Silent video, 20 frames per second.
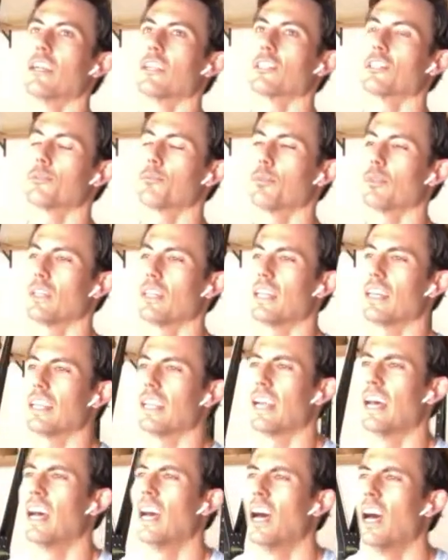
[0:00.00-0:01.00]
split
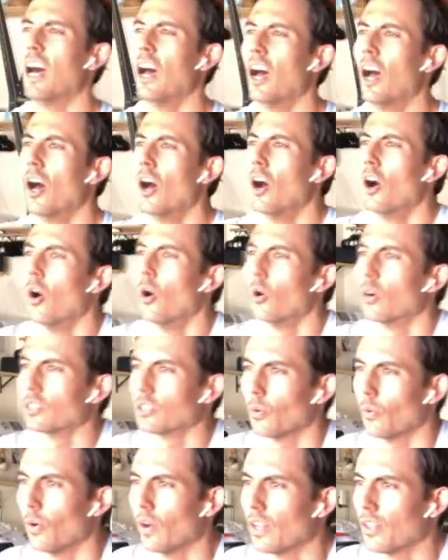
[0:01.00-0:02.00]
was
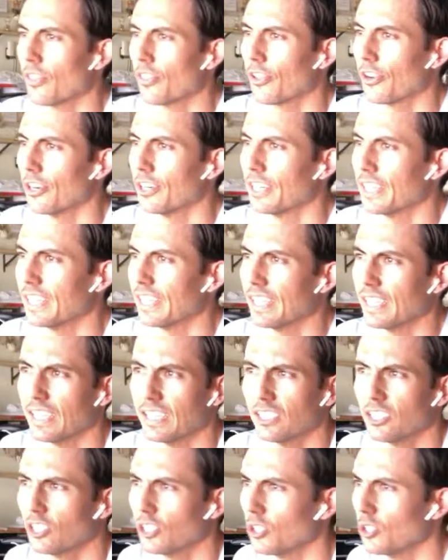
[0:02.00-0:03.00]
a
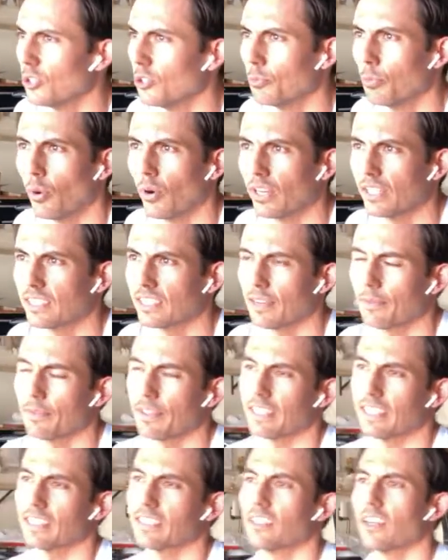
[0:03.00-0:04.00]
132 point
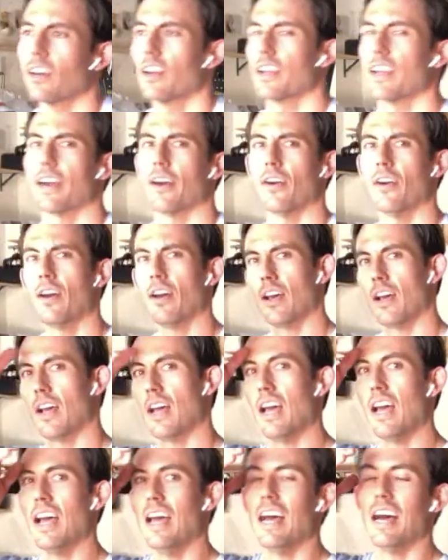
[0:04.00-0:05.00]
something. It's gone now.
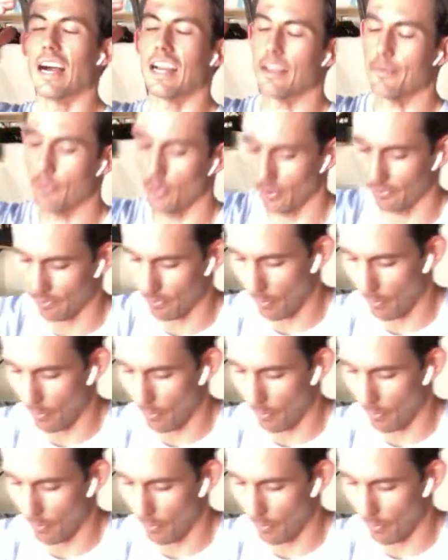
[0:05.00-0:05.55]
I could pull it